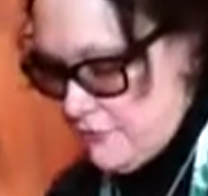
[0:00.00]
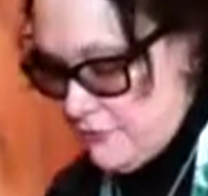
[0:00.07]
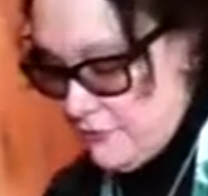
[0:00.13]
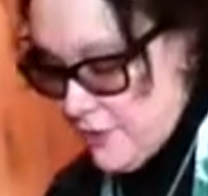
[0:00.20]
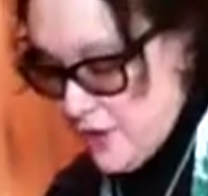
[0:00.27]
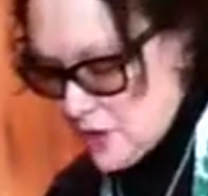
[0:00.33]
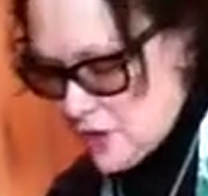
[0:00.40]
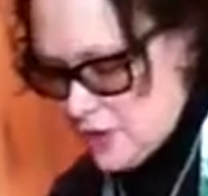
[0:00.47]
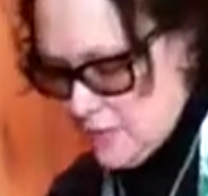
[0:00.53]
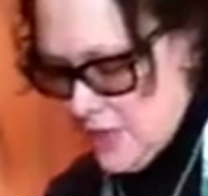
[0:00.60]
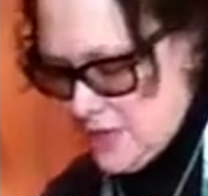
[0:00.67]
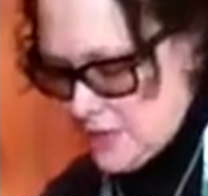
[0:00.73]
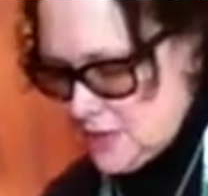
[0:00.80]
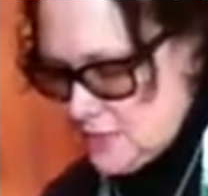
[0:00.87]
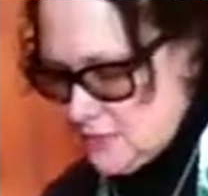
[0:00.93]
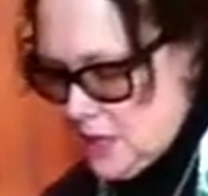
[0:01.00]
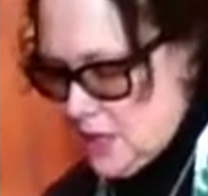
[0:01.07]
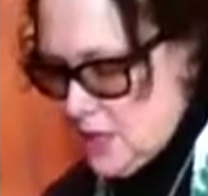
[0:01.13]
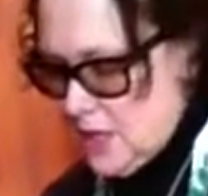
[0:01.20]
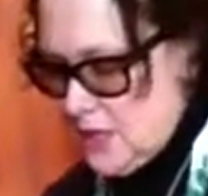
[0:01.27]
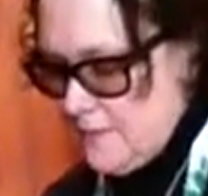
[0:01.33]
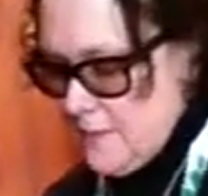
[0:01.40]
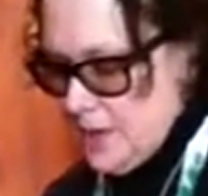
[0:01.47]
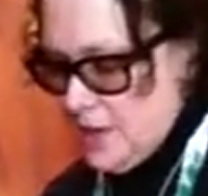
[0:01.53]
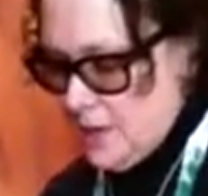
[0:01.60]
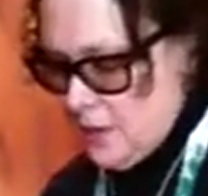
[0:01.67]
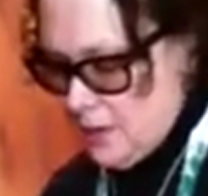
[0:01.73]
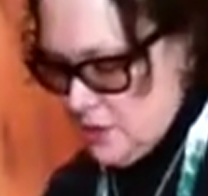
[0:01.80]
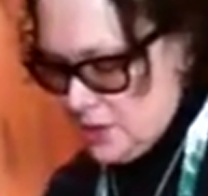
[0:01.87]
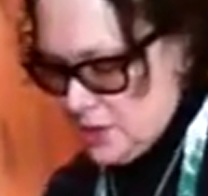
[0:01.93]
fresh mozzarella,
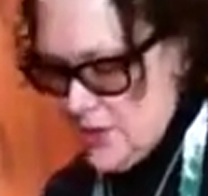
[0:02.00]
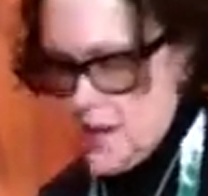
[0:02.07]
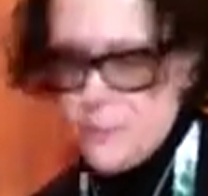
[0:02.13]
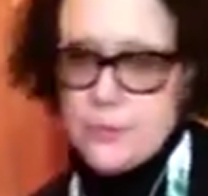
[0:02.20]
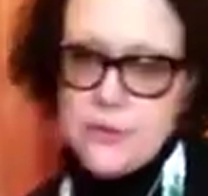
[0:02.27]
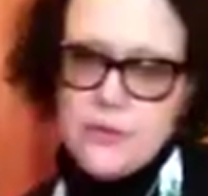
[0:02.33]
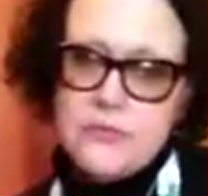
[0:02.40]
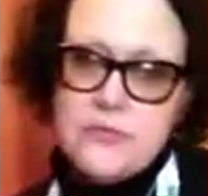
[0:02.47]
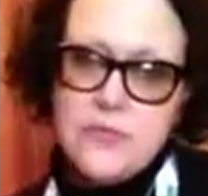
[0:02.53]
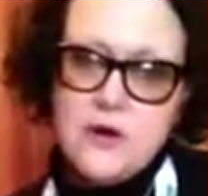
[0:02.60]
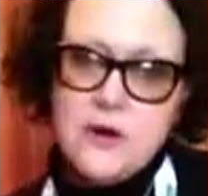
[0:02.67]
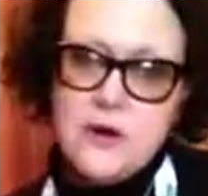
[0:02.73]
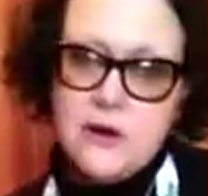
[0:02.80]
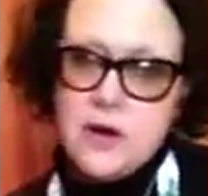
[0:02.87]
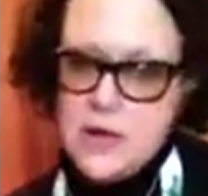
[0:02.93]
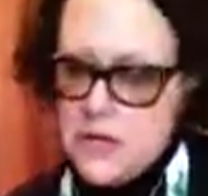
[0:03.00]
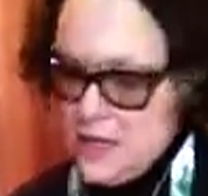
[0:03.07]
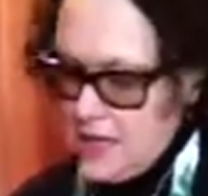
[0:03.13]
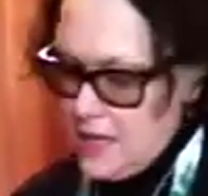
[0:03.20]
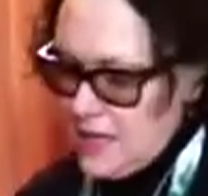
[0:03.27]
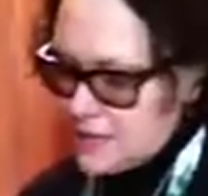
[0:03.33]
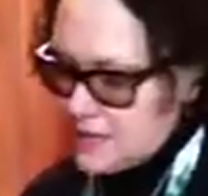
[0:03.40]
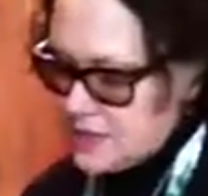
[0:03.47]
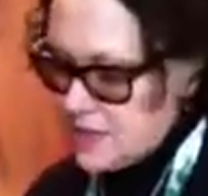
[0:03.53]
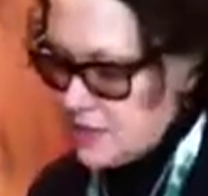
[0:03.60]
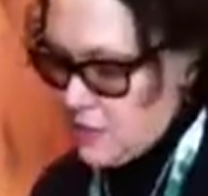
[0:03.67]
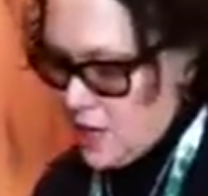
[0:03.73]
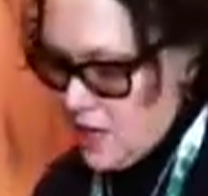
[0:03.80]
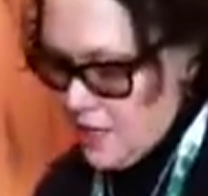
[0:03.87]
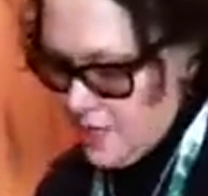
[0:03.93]
which I prefer. And
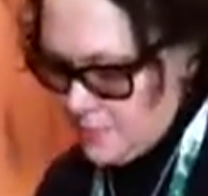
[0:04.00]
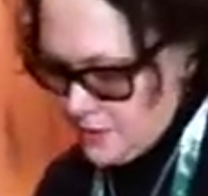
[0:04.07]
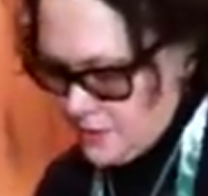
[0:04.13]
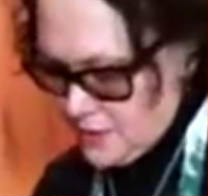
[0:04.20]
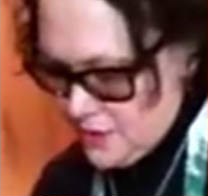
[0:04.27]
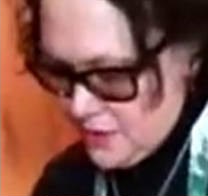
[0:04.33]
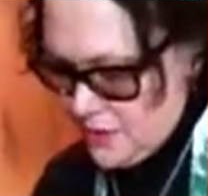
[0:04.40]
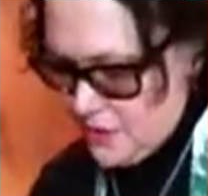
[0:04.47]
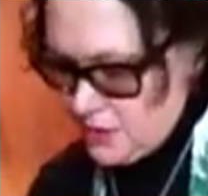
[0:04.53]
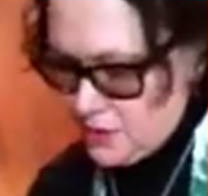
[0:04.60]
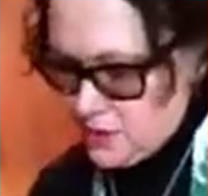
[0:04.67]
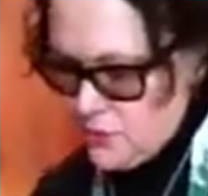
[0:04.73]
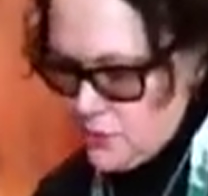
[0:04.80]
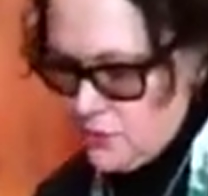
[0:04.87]
so I'm just going to